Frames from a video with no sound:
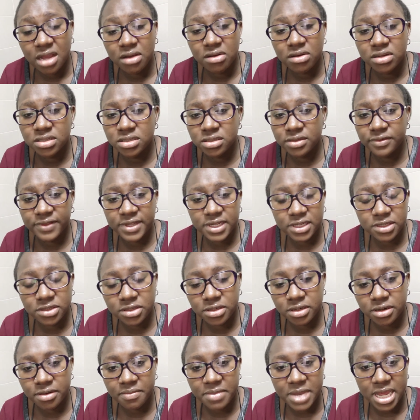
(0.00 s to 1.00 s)
because of the
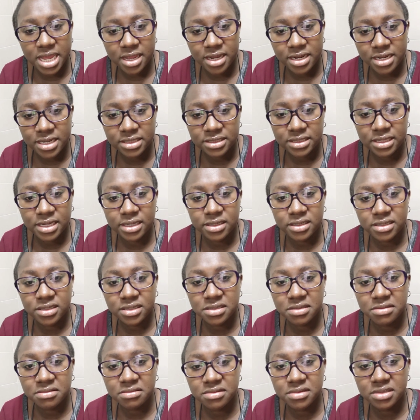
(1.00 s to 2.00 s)
trauma I had as a
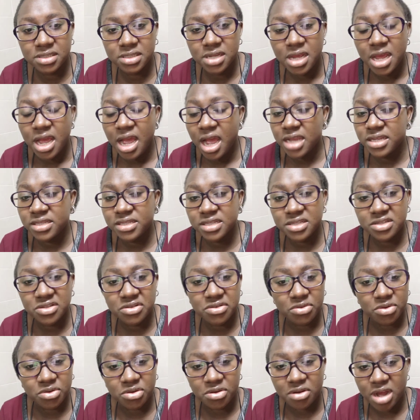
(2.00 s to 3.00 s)
kid. I just
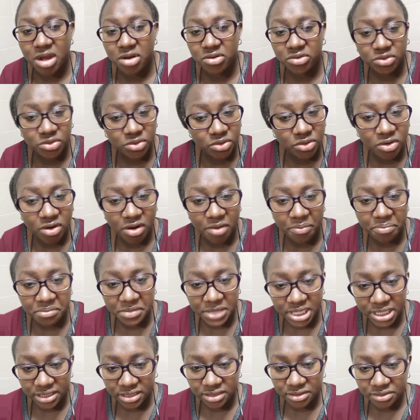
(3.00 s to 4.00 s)
don't know how to
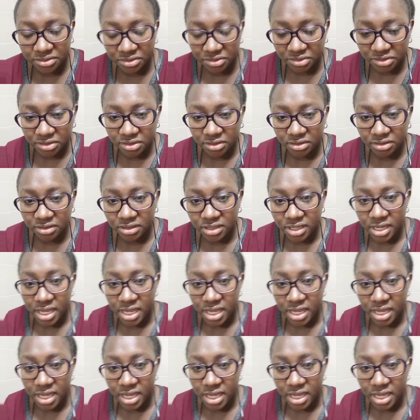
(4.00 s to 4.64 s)
commit, you know.